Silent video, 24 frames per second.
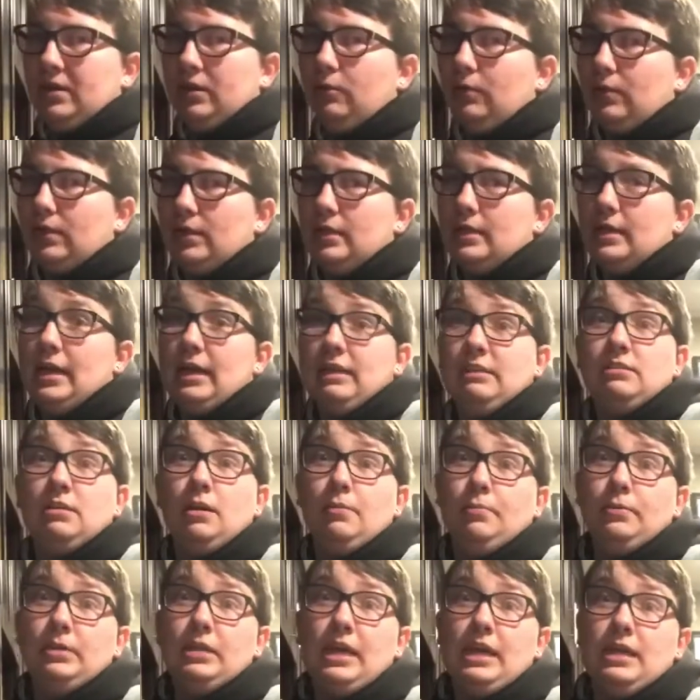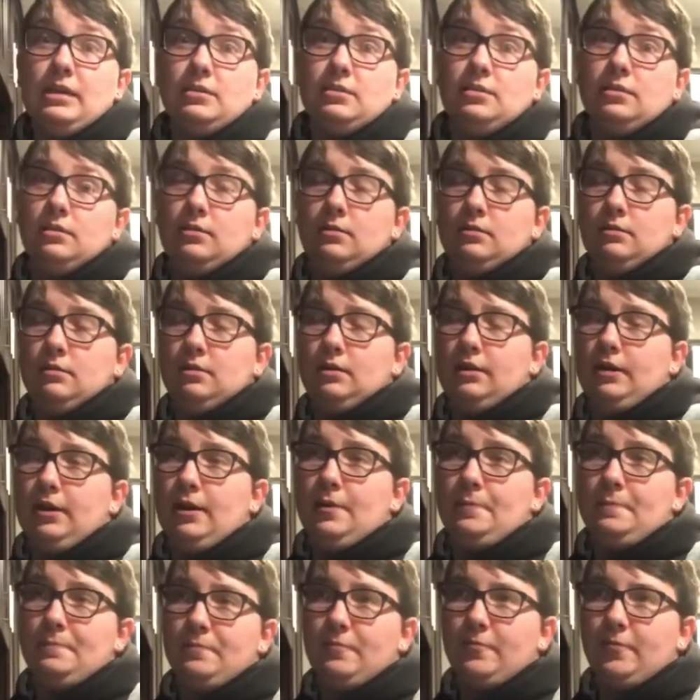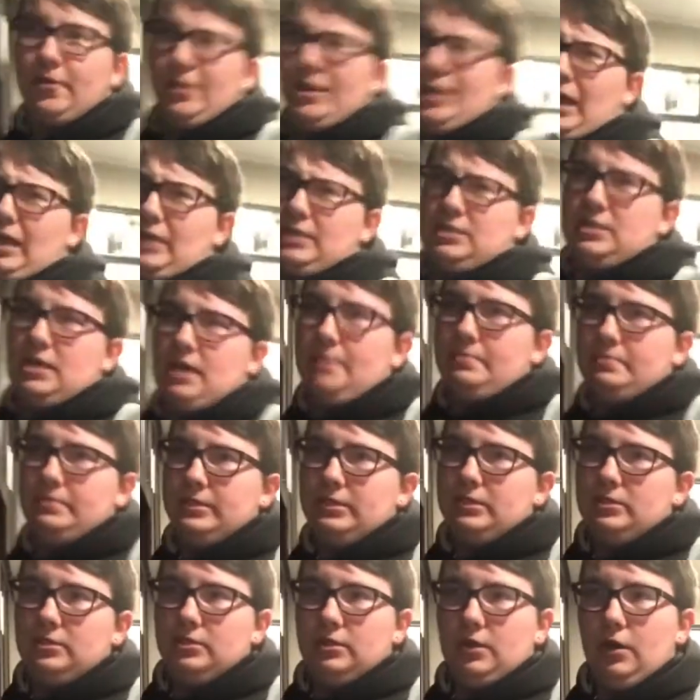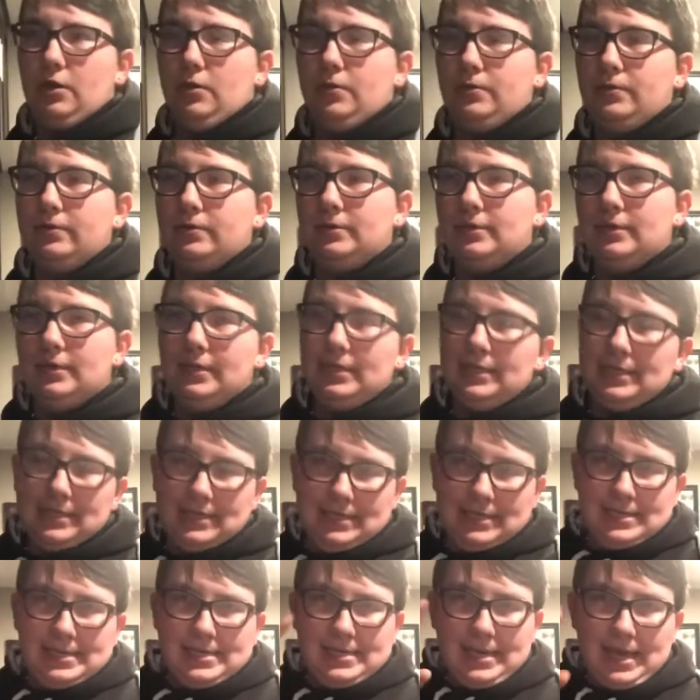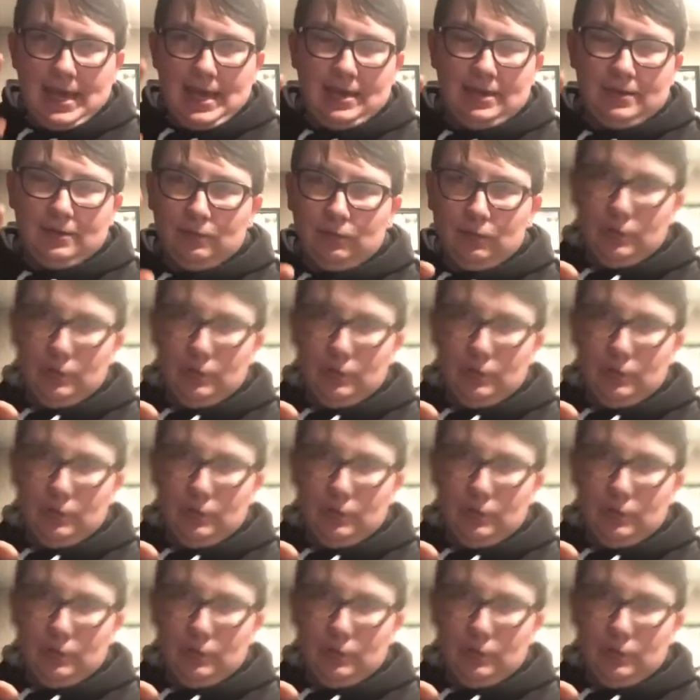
within the next couple days for the next steps, so. Yeah, we'll